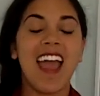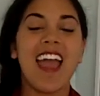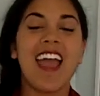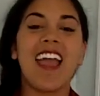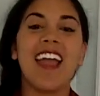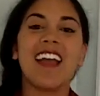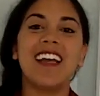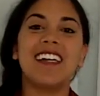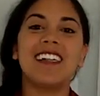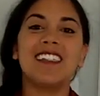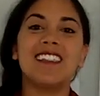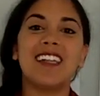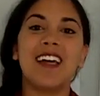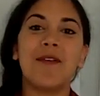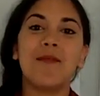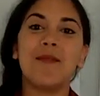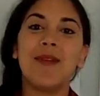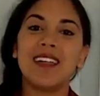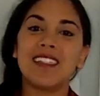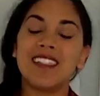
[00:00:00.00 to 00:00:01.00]
And
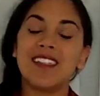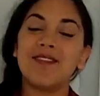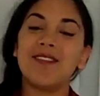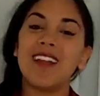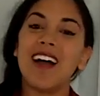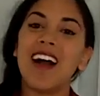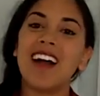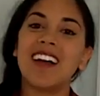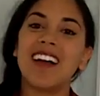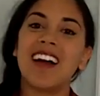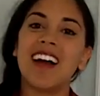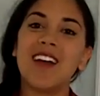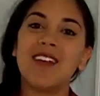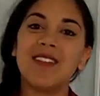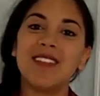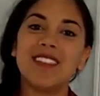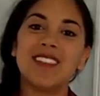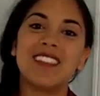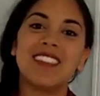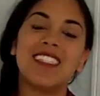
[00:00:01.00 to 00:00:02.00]
best of luck. I
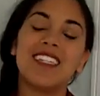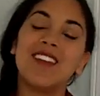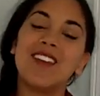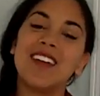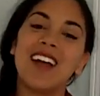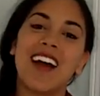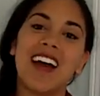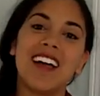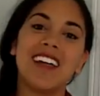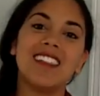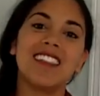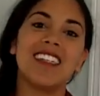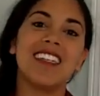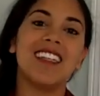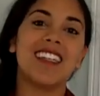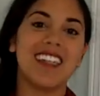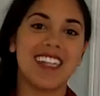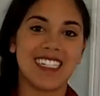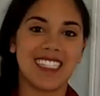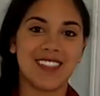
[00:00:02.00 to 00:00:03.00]
will see you guys
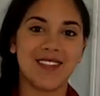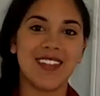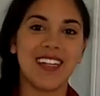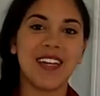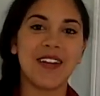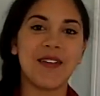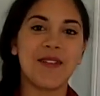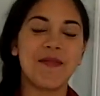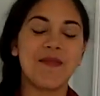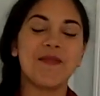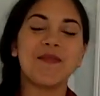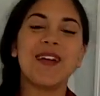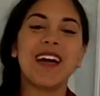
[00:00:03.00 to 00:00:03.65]
in the next video.